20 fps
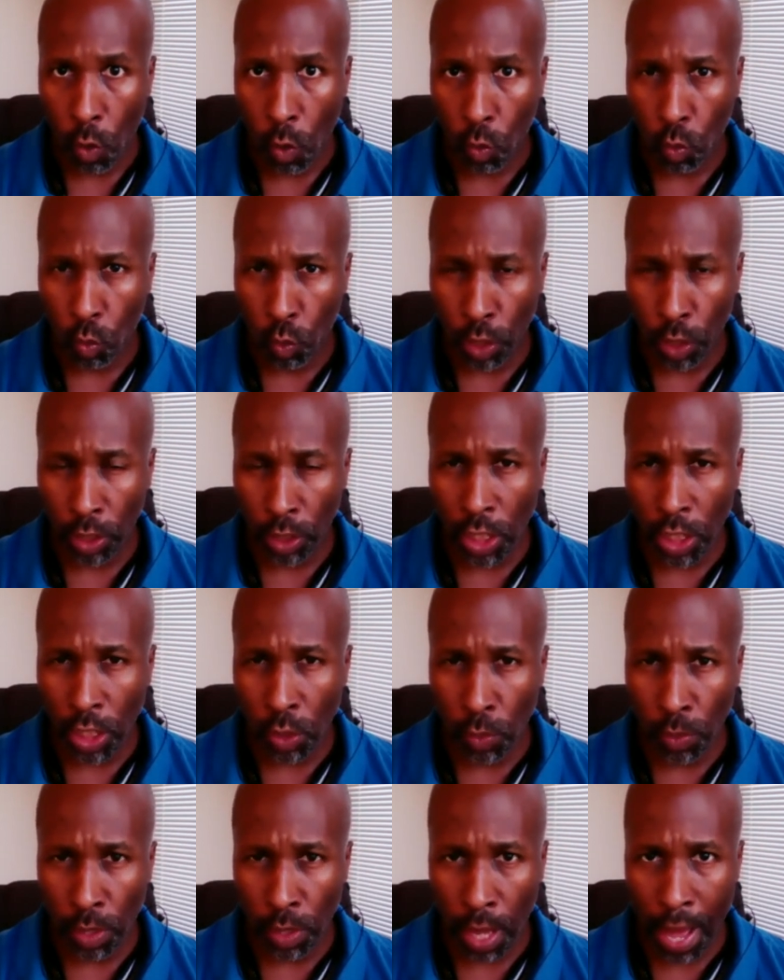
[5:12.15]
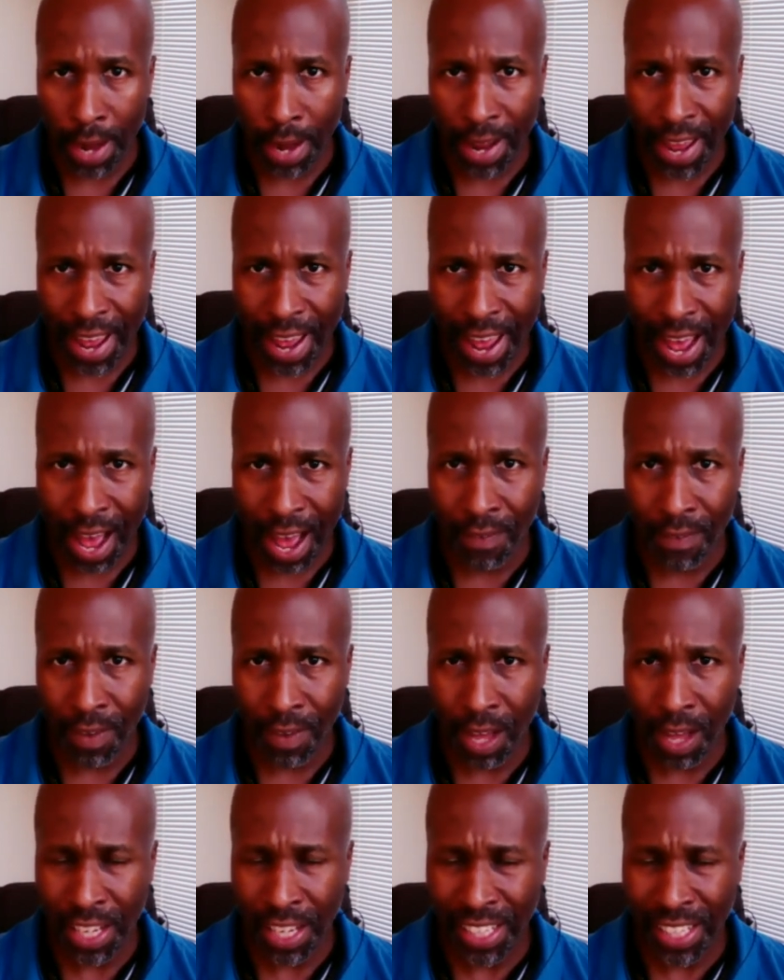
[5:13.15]
really do not have
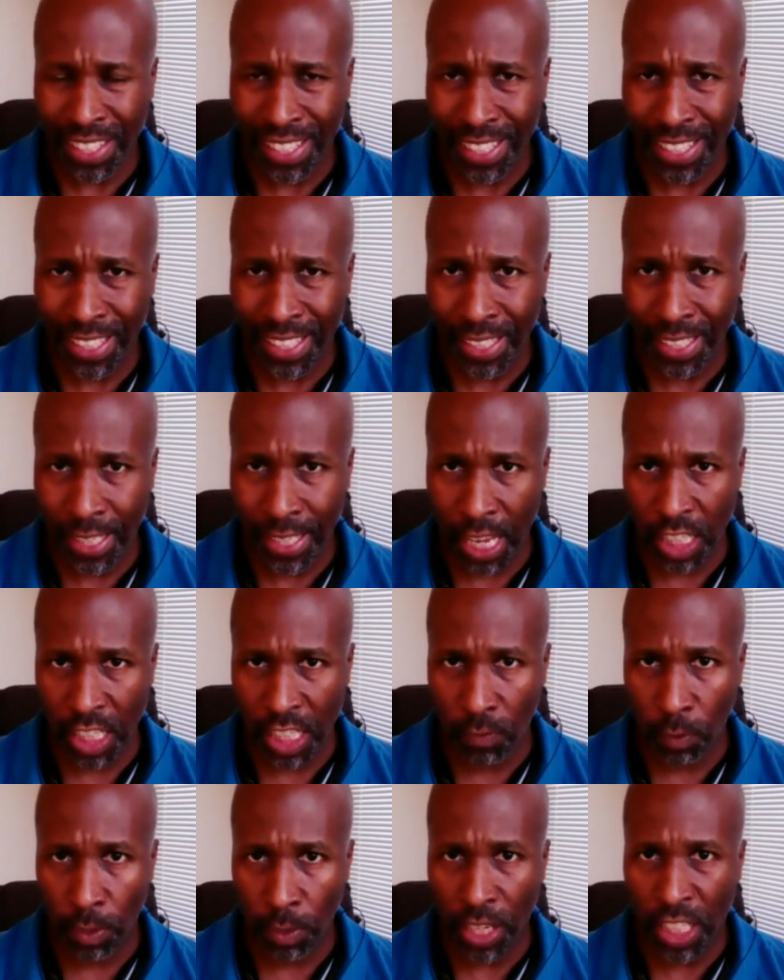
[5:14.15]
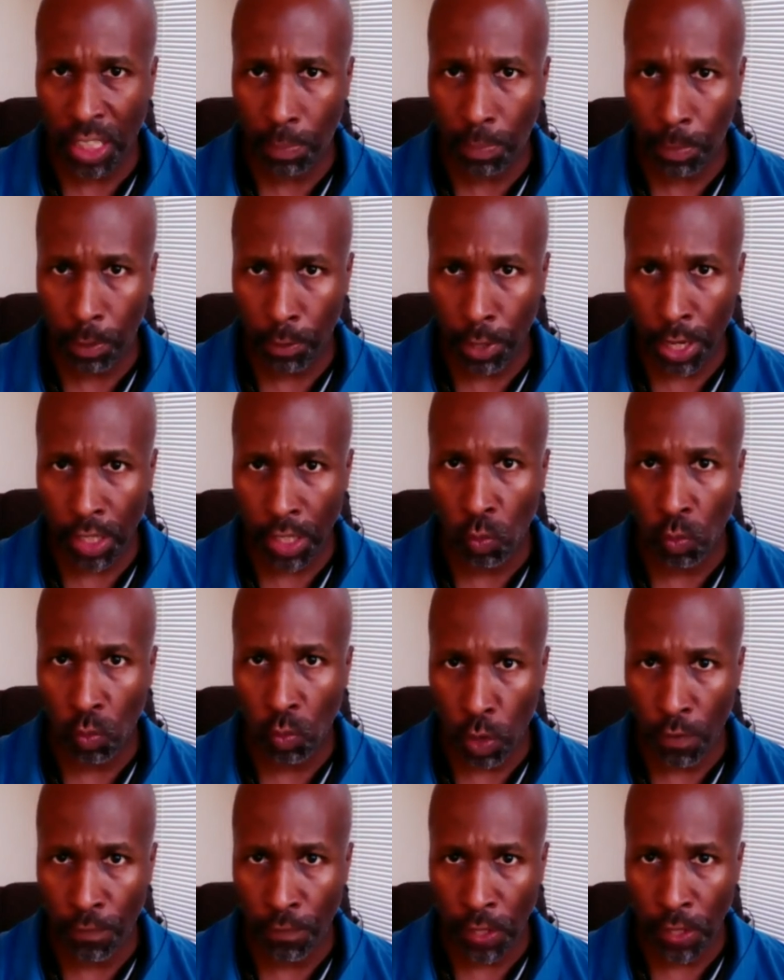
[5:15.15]
a successful experience
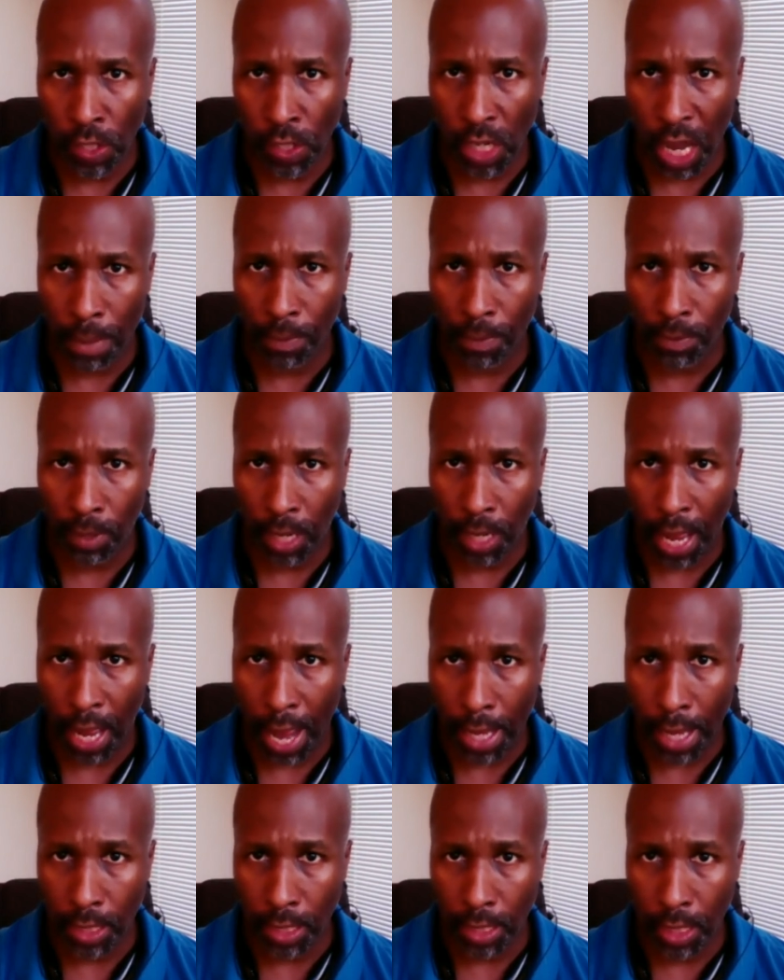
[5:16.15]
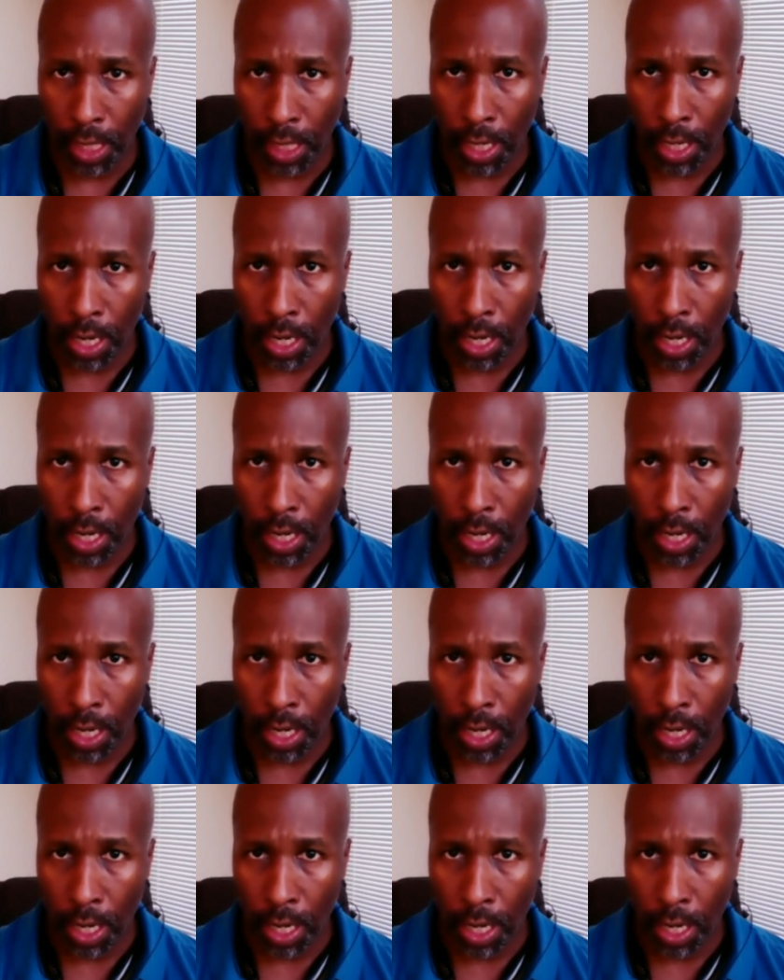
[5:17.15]
with this type of class.